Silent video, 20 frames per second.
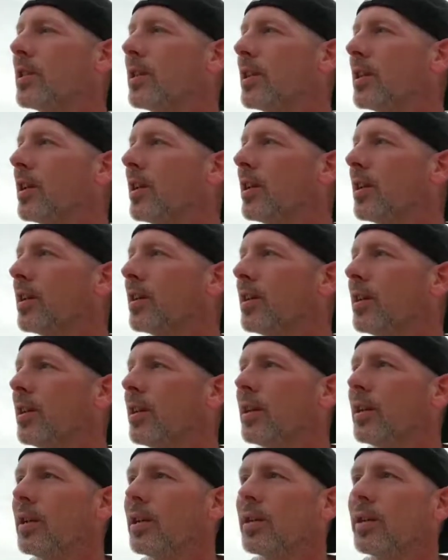
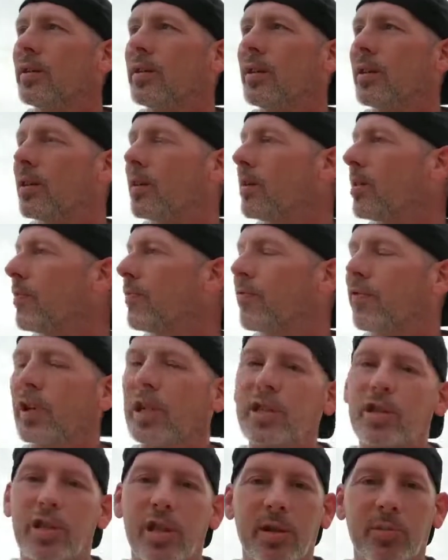the
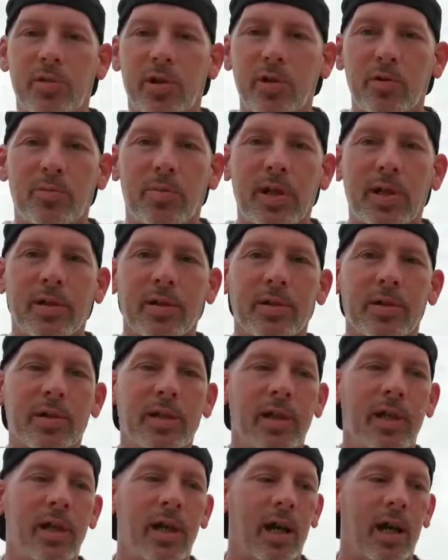friendships you build.